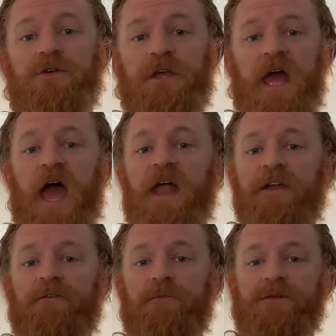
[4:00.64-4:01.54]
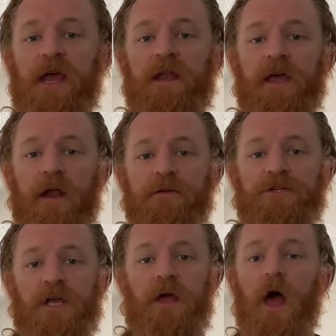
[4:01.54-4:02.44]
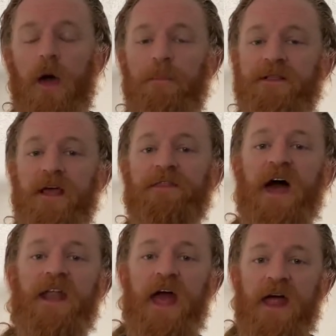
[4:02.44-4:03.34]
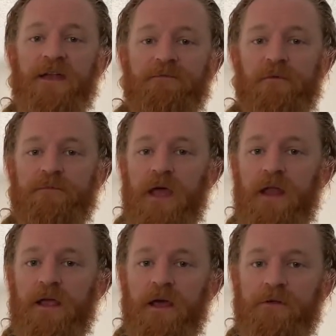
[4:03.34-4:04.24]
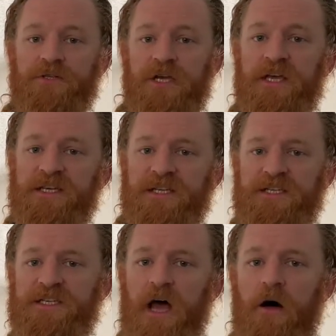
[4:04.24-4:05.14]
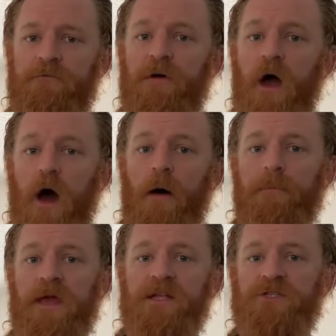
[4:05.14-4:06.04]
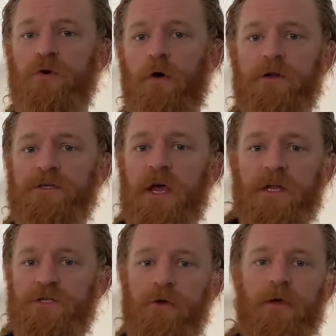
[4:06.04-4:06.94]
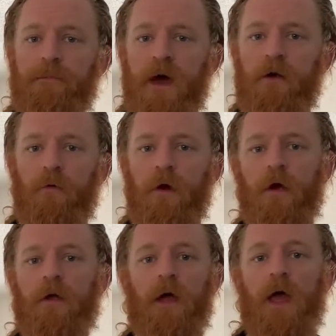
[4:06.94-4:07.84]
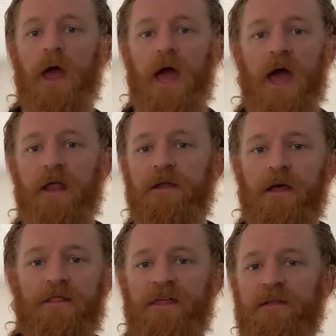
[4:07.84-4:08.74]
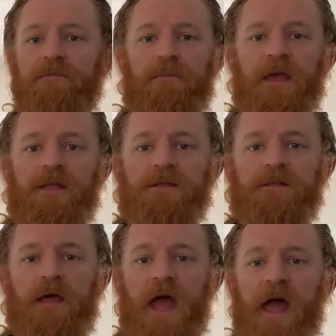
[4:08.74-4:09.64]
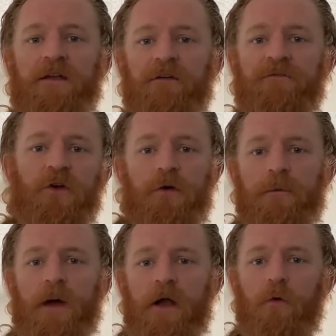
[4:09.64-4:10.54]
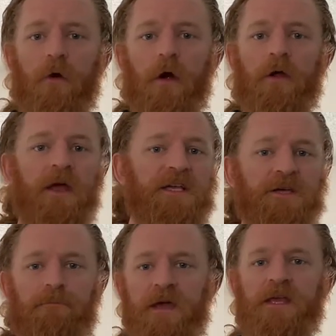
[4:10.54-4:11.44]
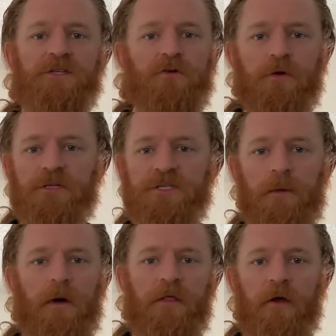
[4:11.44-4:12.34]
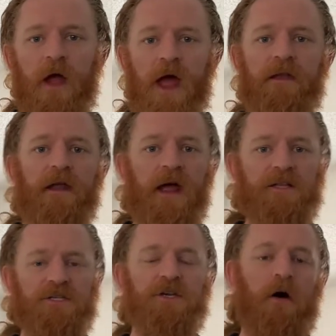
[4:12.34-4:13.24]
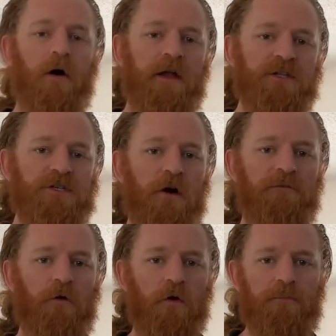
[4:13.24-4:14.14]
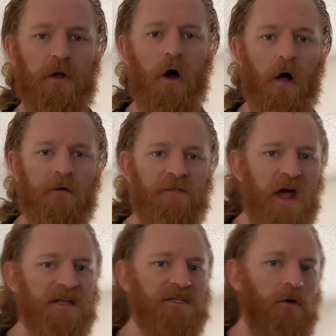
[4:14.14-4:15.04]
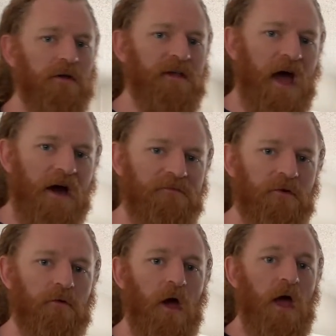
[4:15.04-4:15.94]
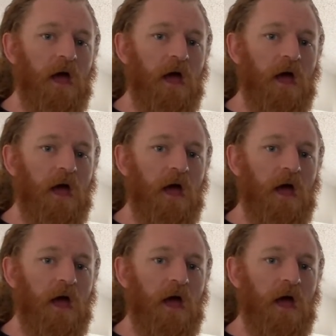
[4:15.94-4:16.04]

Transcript: to the end of obtaining energy, but then that end of obtaining energy is itself a means towards doing better work, and the end of doing better work is a means towards some other end, and so on and so forth. But all of that is going to have to